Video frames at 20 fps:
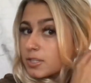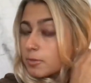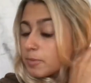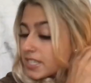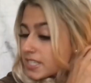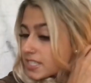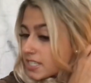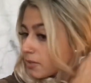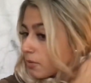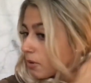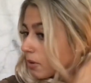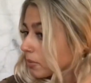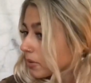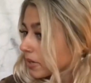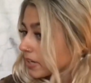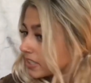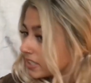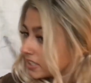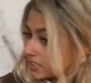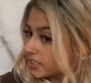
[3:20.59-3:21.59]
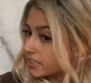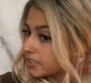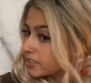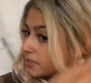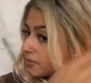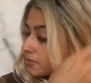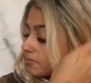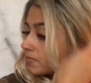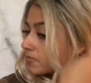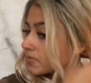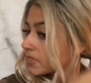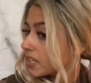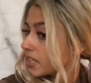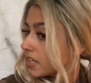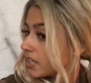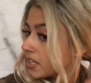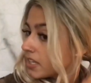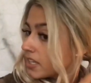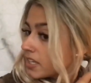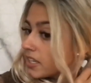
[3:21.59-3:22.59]
So basically what we're gonna do
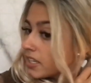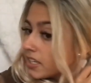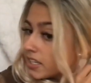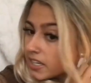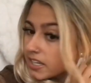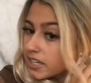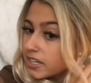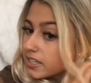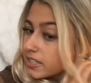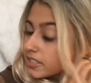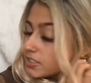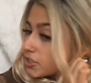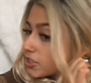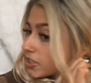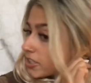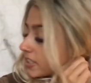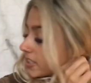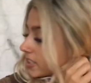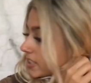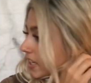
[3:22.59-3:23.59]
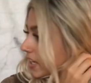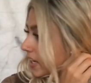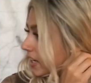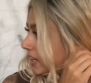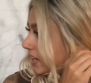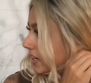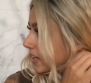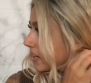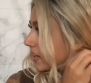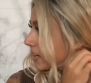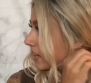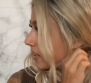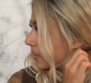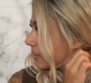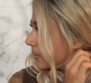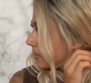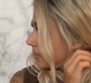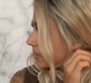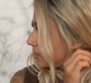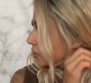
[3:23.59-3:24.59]
is you're gonna take
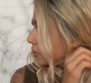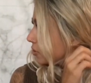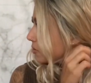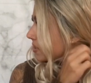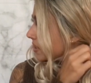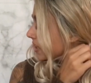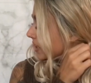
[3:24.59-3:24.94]
two